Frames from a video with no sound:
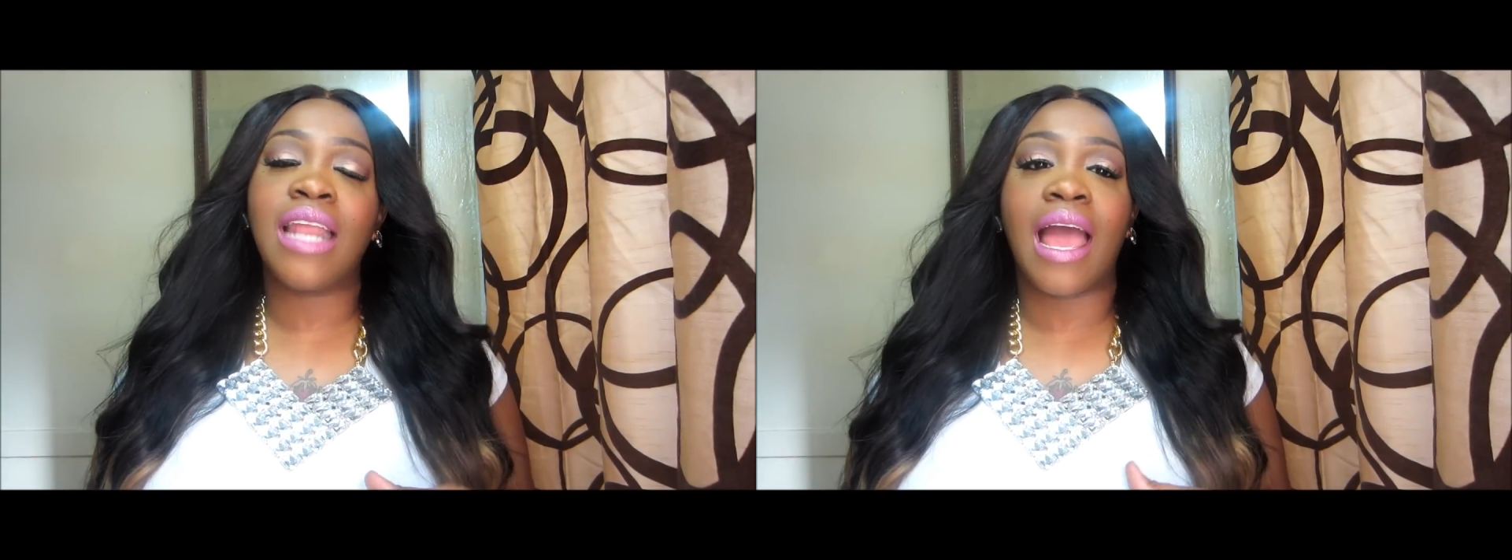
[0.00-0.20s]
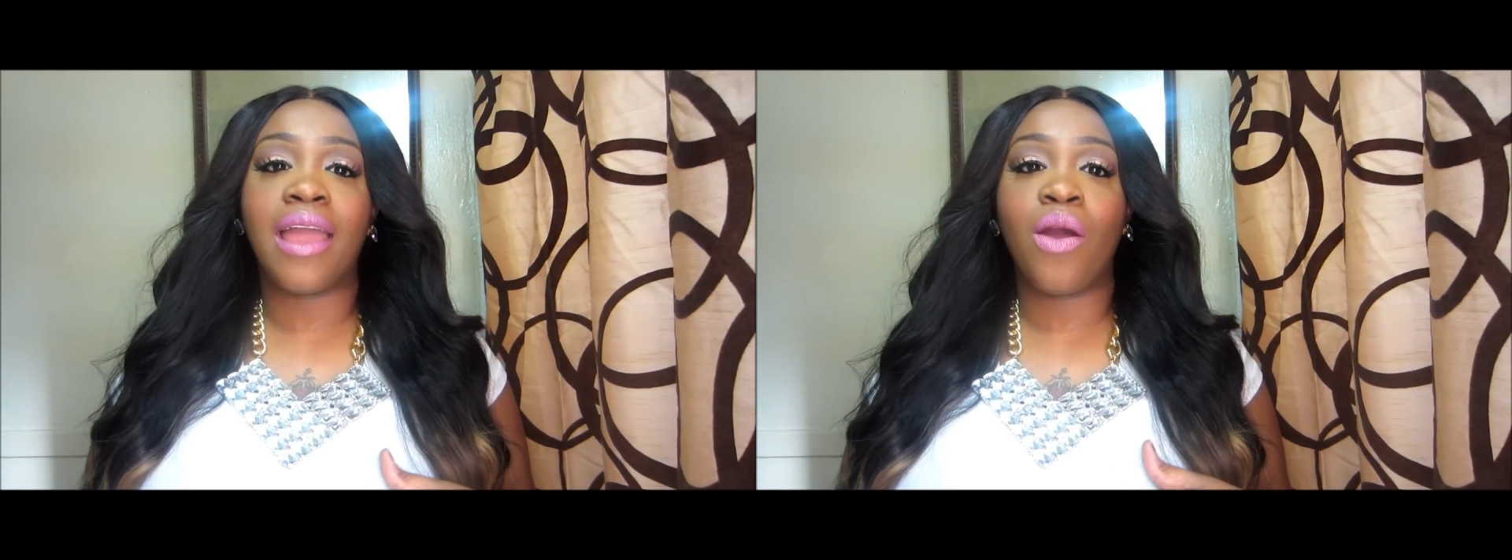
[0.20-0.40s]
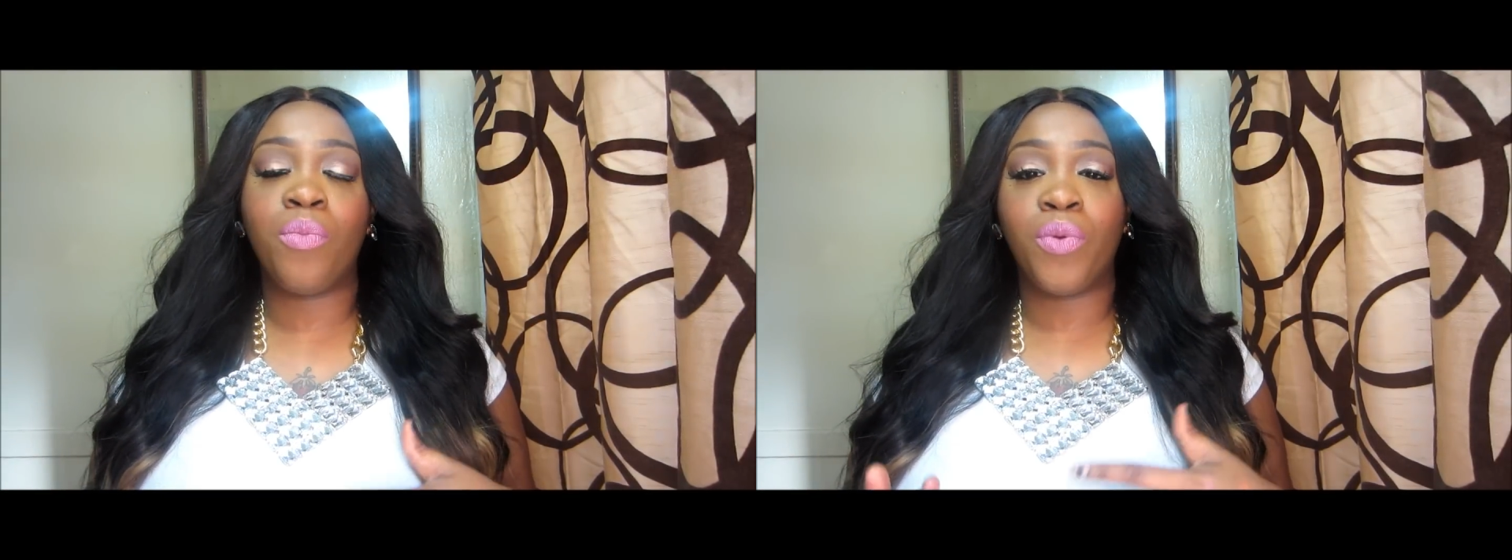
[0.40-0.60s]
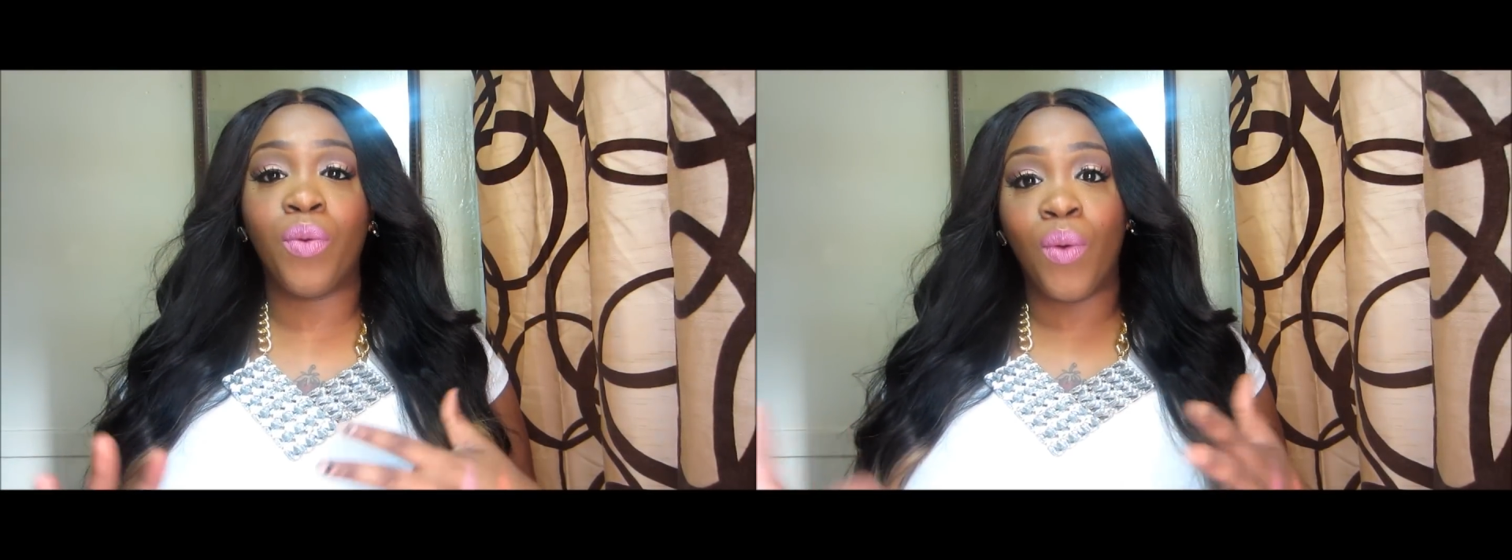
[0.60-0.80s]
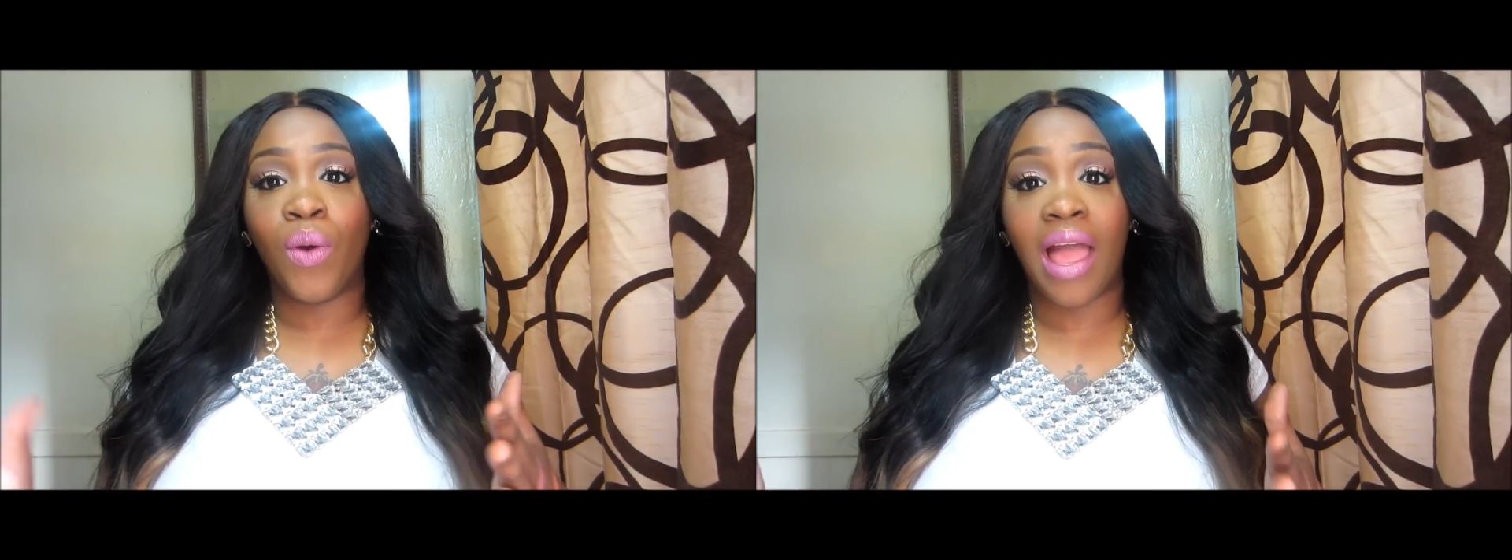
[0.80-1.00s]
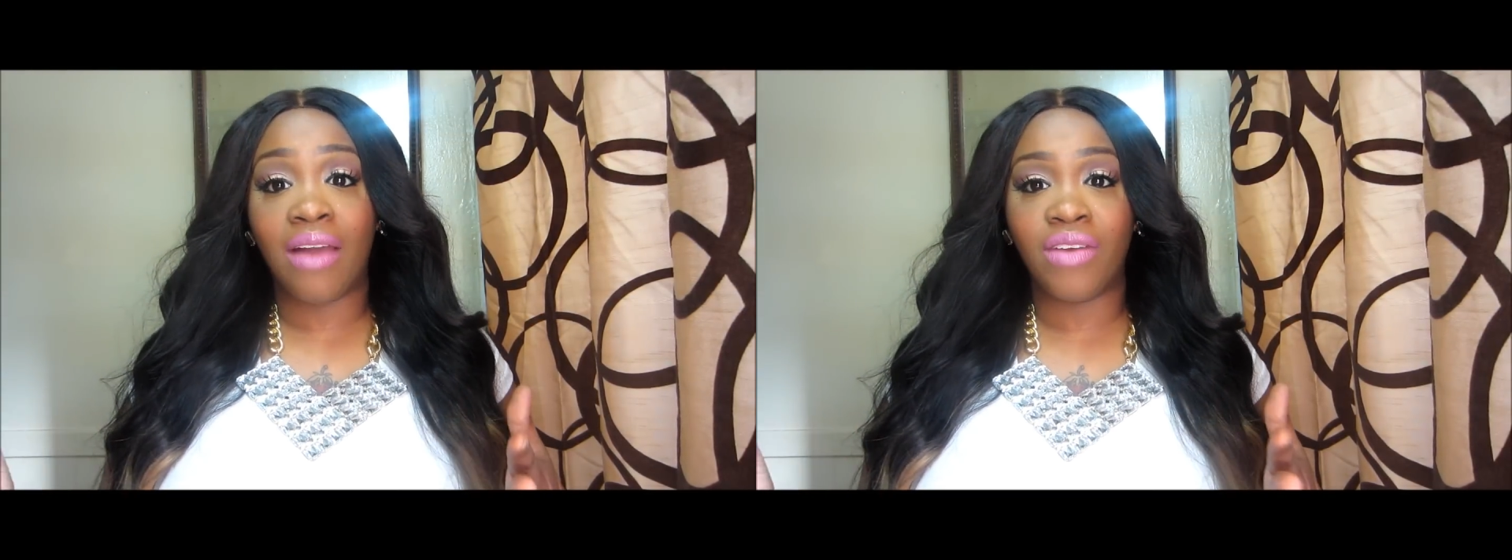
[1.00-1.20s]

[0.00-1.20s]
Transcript: I hope you all have